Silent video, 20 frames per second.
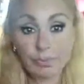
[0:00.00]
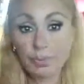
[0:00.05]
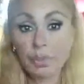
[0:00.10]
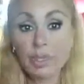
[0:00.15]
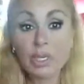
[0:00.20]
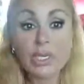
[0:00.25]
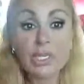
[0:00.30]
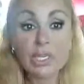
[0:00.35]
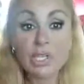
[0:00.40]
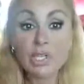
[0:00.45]

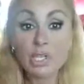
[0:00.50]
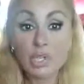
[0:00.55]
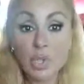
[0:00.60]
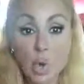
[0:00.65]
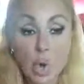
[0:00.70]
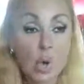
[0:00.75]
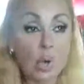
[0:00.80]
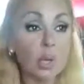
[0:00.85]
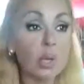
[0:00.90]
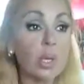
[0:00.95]
He's a
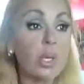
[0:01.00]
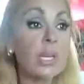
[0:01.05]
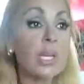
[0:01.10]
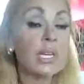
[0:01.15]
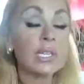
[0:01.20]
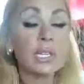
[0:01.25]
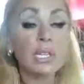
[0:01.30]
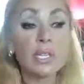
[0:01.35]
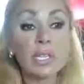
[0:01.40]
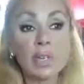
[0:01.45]
soul.
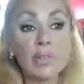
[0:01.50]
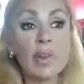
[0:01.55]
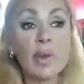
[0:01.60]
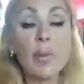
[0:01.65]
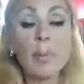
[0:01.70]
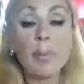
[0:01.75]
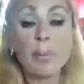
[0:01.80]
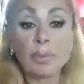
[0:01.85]
He's a living,